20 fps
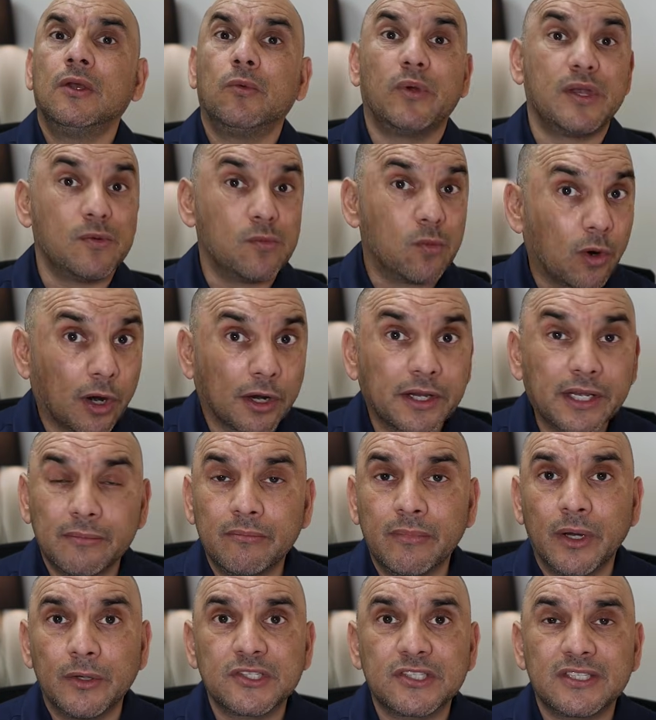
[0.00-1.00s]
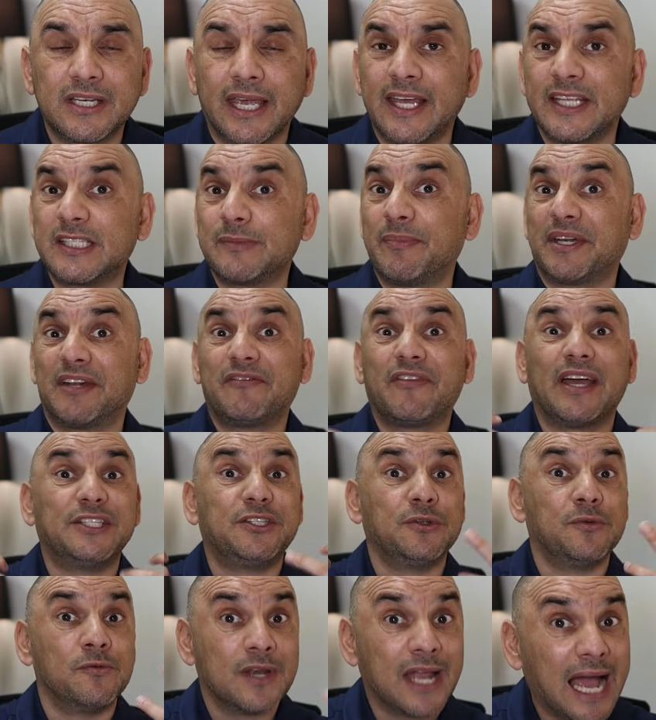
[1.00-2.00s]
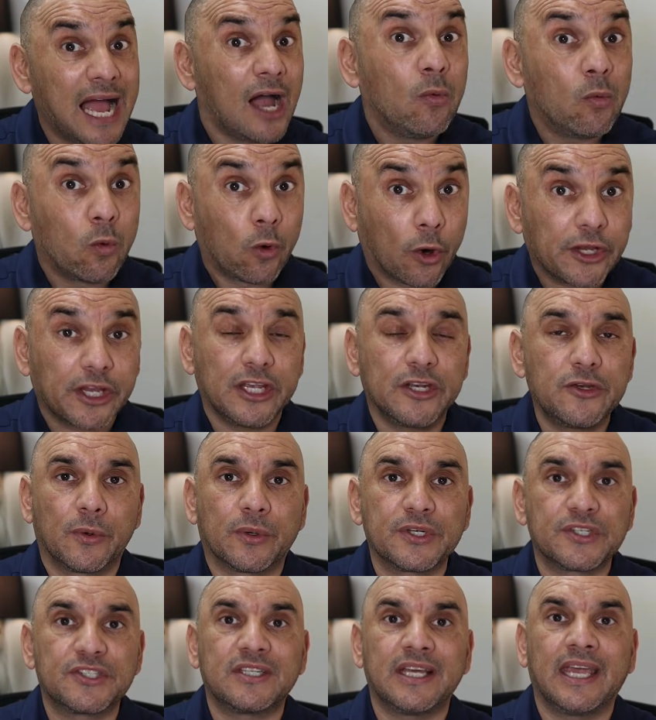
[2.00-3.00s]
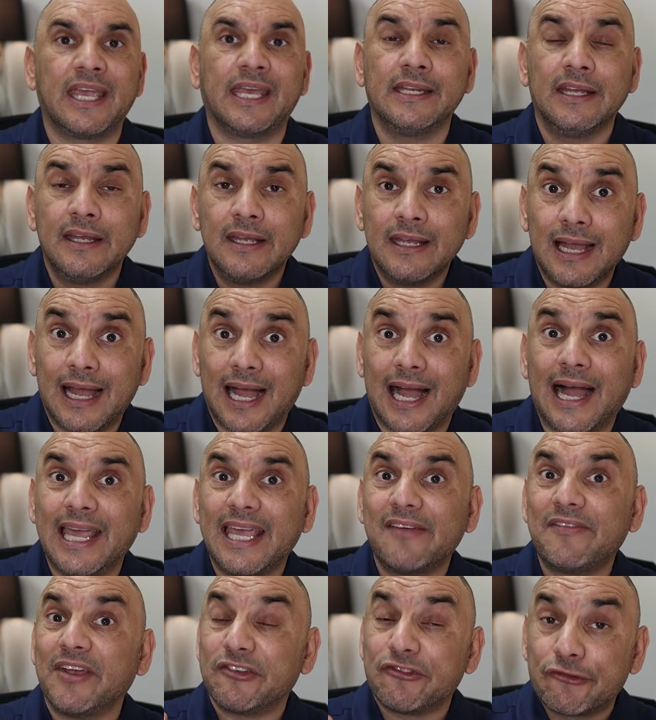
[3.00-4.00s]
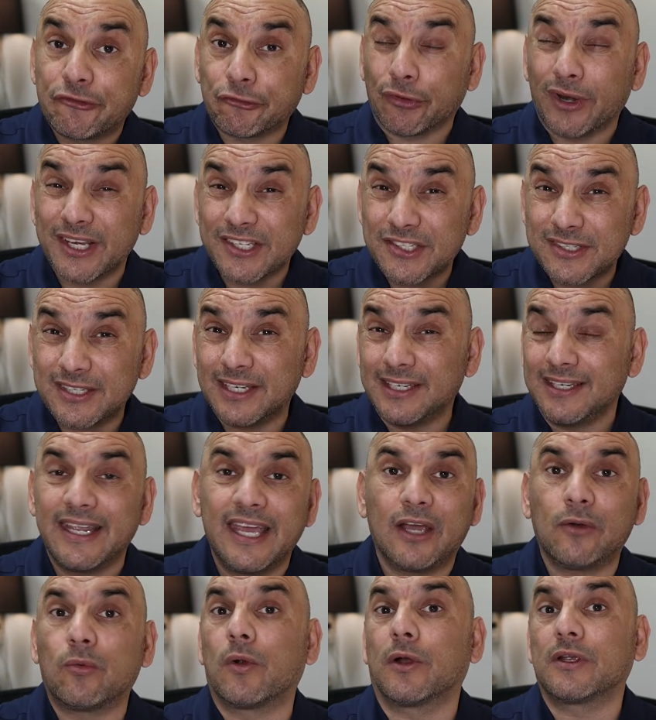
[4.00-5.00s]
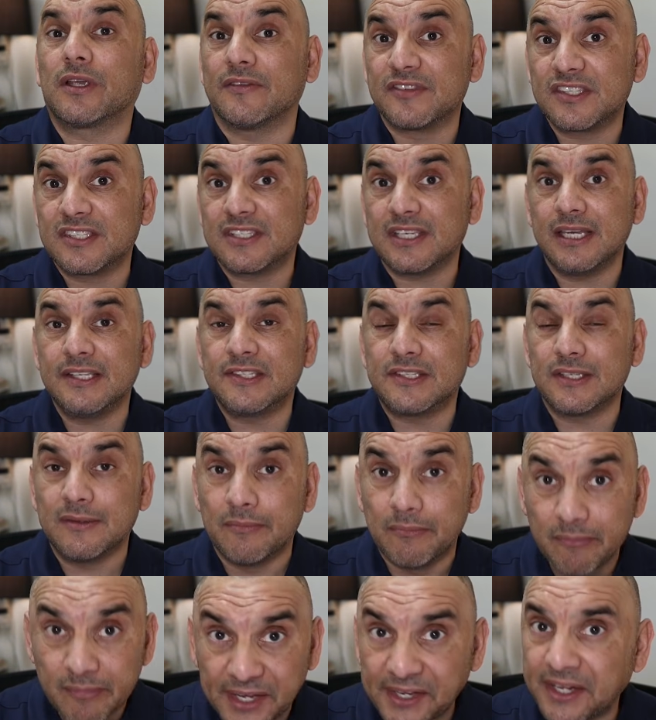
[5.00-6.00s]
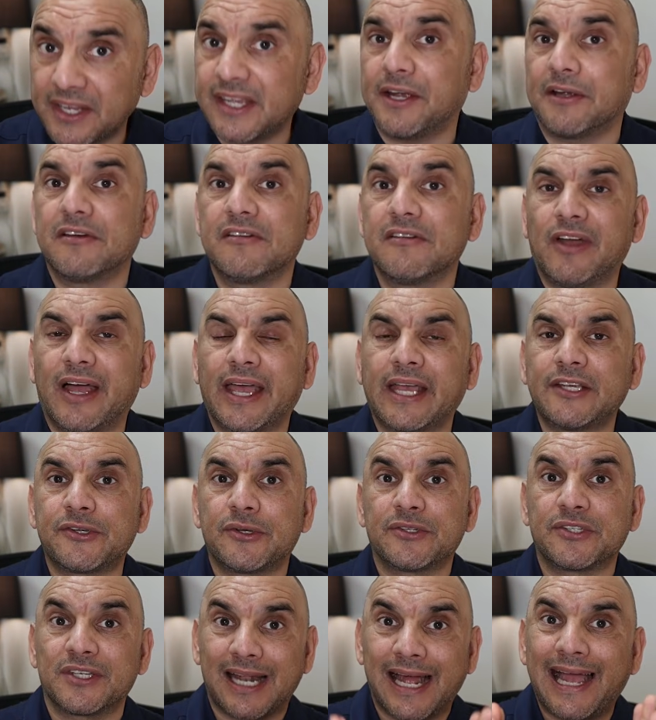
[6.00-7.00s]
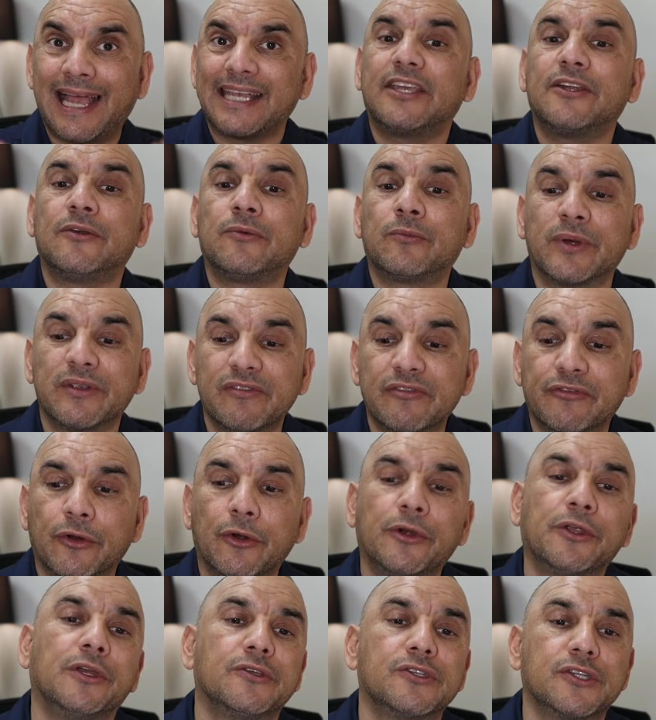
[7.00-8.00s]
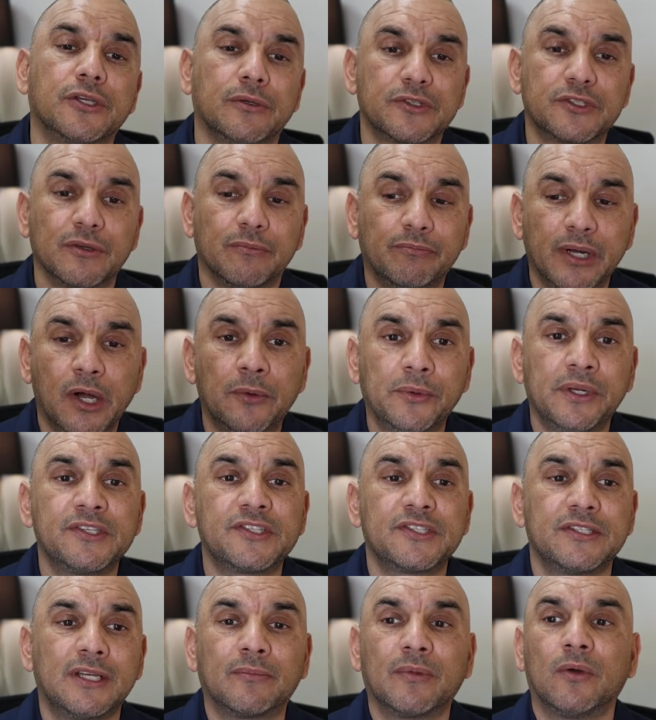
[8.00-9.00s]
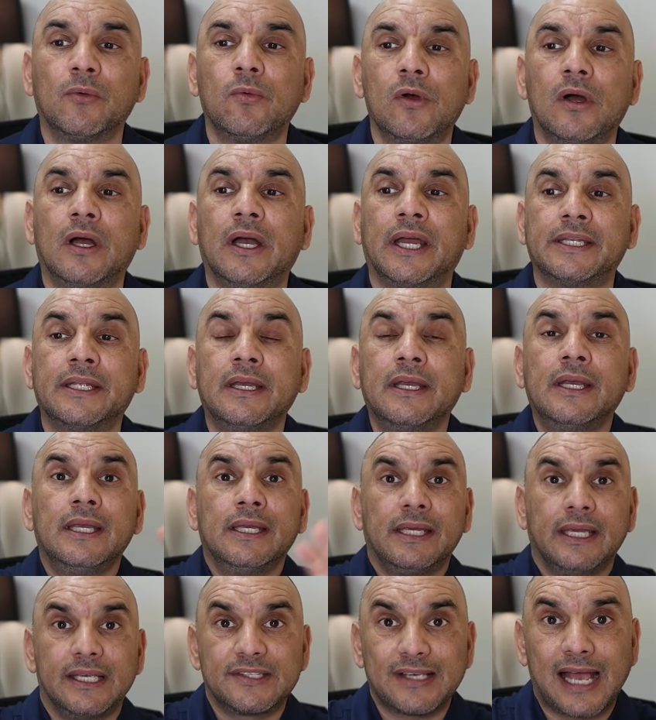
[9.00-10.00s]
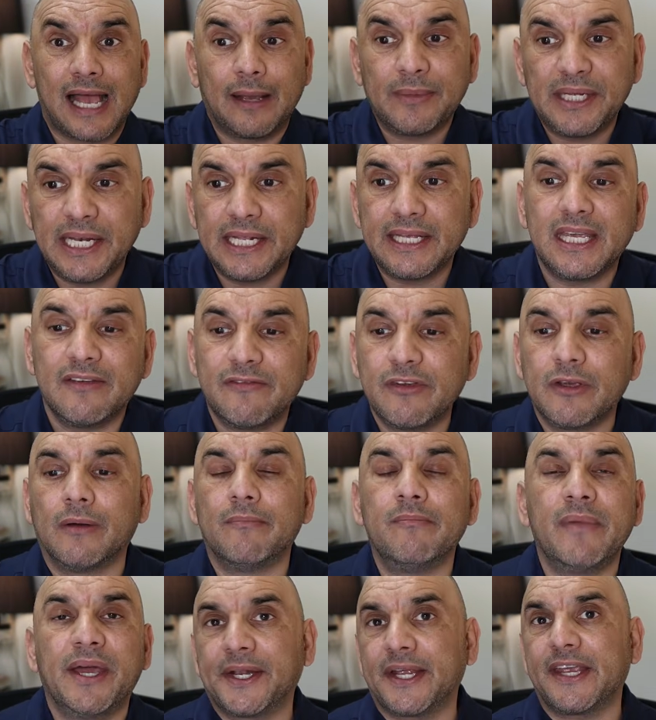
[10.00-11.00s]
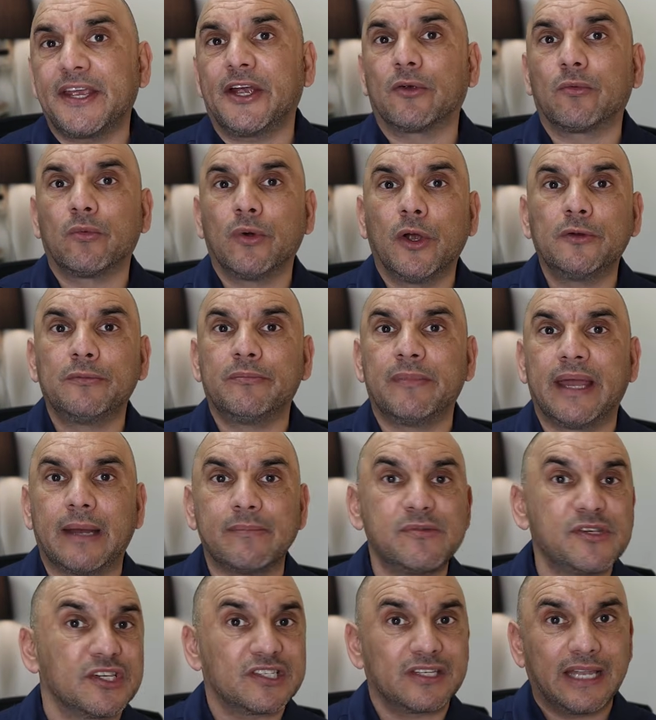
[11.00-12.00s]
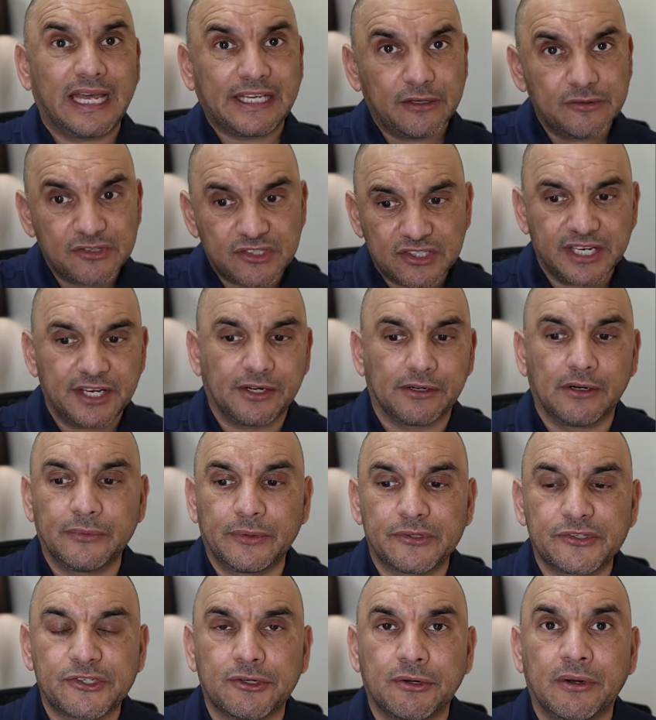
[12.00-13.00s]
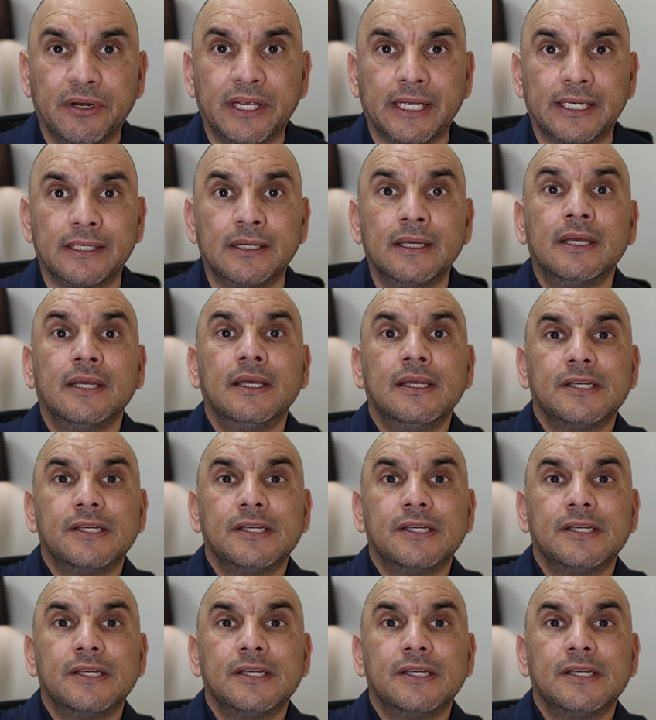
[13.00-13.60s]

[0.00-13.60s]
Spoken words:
We work in most states, but if I do not work in your state, I have a trusted network of seasoned Medicare advisors that I can refer you to. So bonus number 1 is I'm going to give you a Medicare roadmap, just like you see here on the screen,